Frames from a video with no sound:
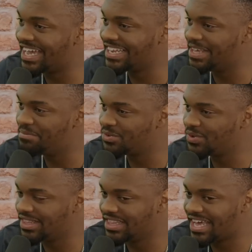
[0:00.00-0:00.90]
line in it
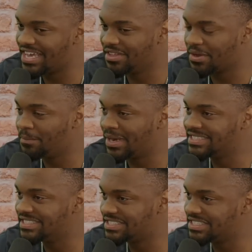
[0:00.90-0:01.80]
between like the
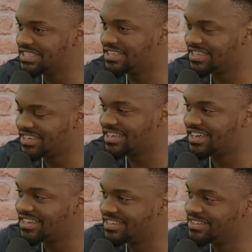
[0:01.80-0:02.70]
complacency and like.